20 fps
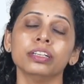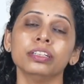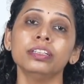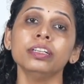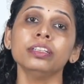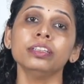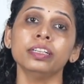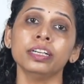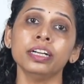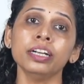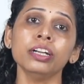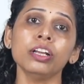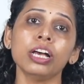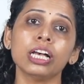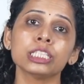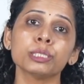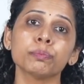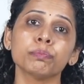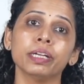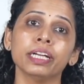The third
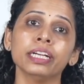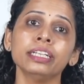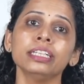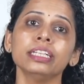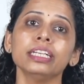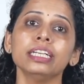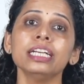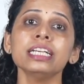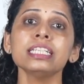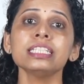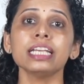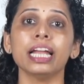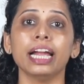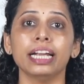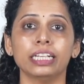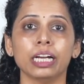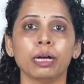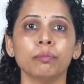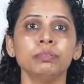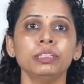aspect is
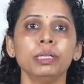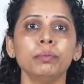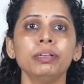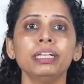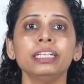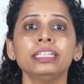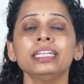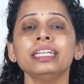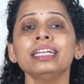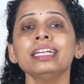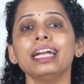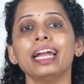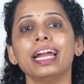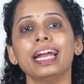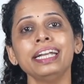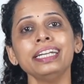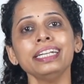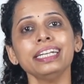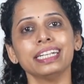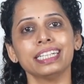adaptability
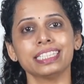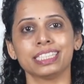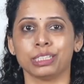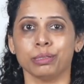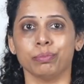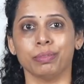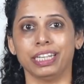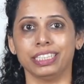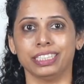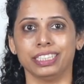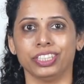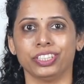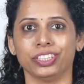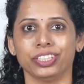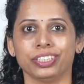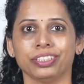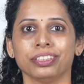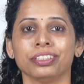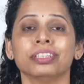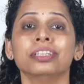and
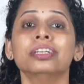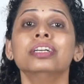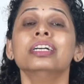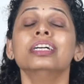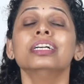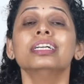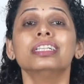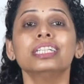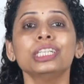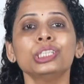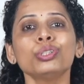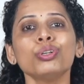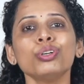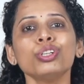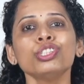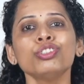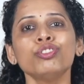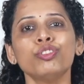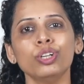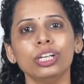customization.
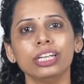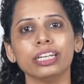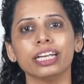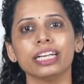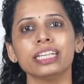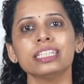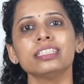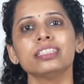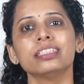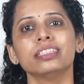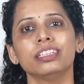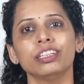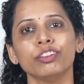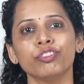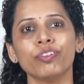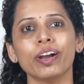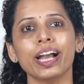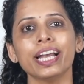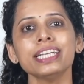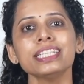Resourcefulness
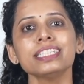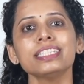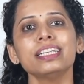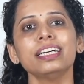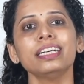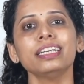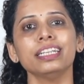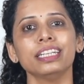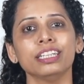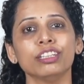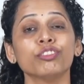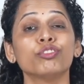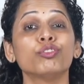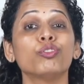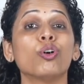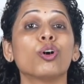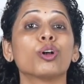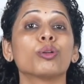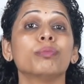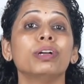defines the
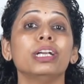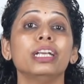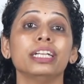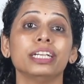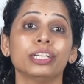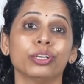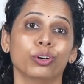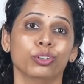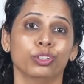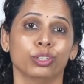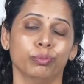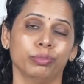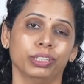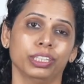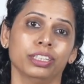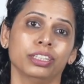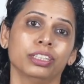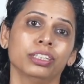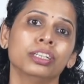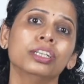informal
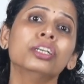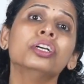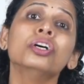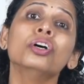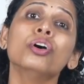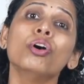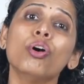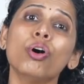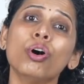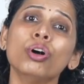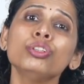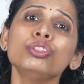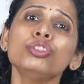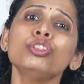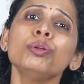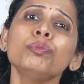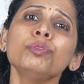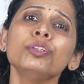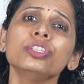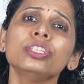economy.
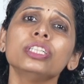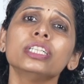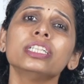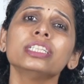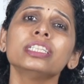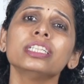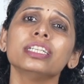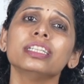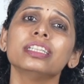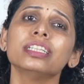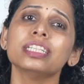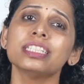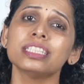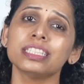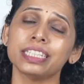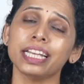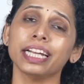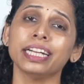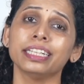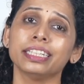Entrepreneurs in this
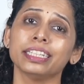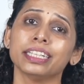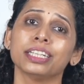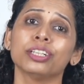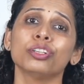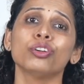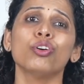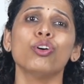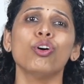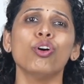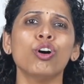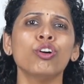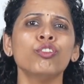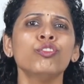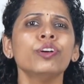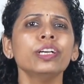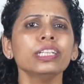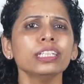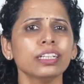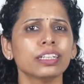sector
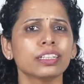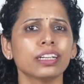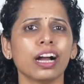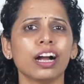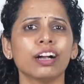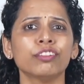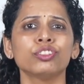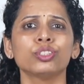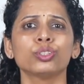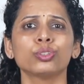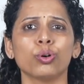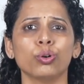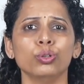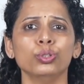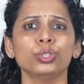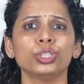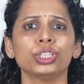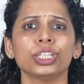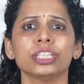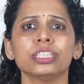often craft
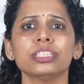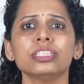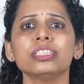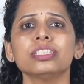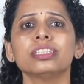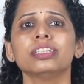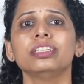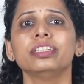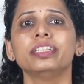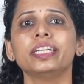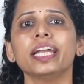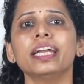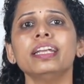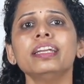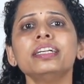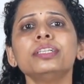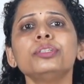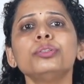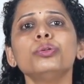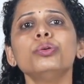solutions
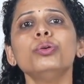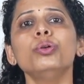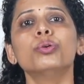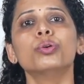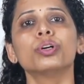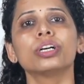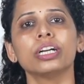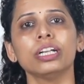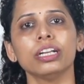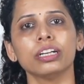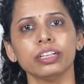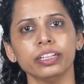tailored to local